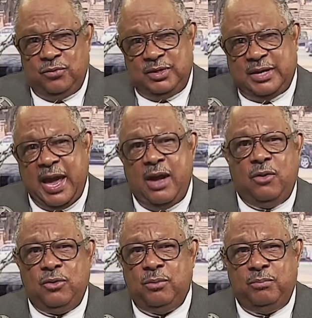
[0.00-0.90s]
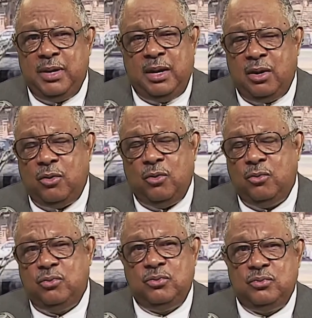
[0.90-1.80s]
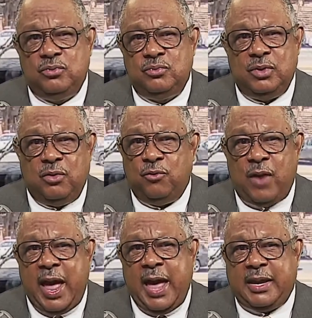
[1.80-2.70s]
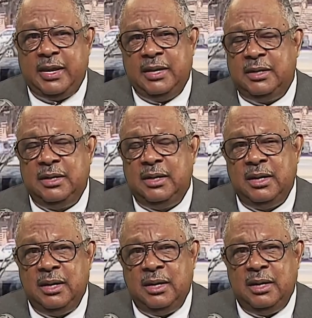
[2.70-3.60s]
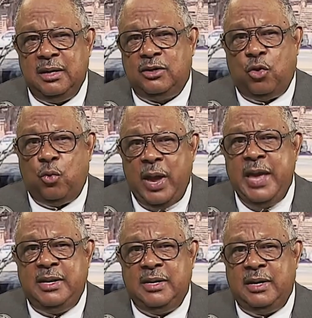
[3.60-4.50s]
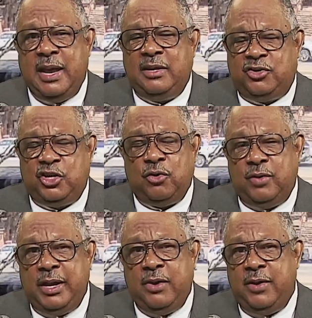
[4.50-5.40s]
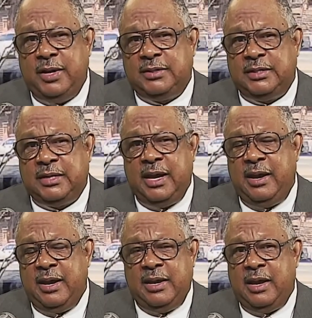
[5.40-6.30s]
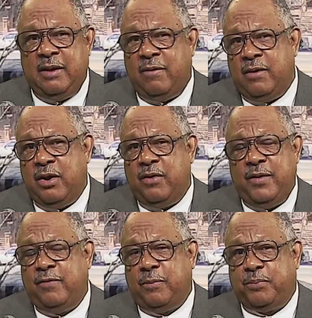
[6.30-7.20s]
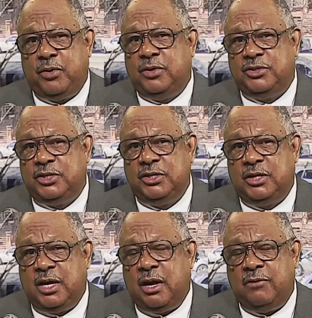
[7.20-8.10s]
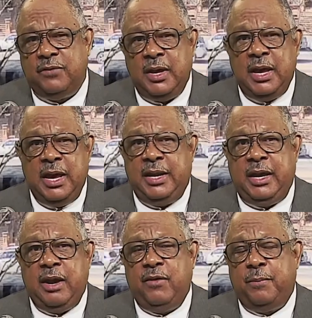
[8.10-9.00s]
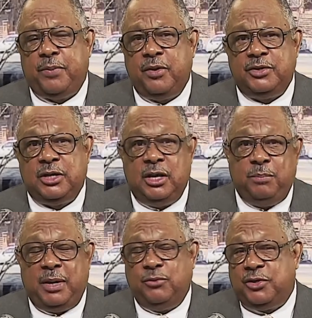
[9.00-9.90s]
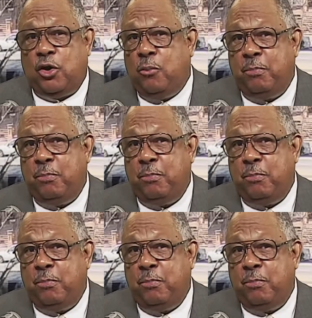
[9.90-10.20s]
down below Iraq and and Kuwait, in that general area today, in the area of the Persian Gulf, in the area of Persia, but it was known